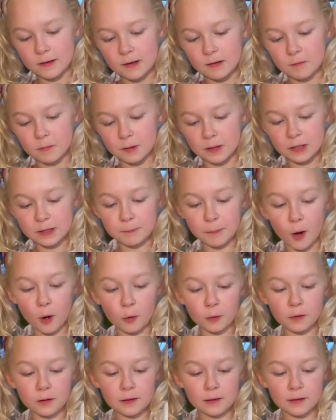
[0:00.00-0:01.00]
But this
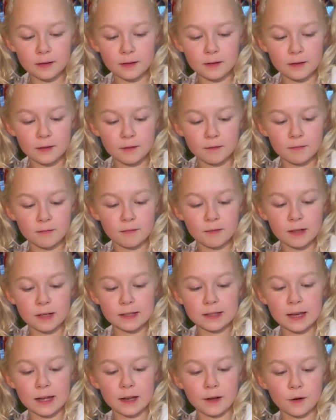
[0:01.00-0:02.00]
bowl is
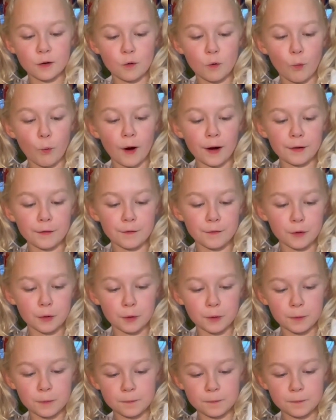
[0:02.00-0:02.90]
getting quite full.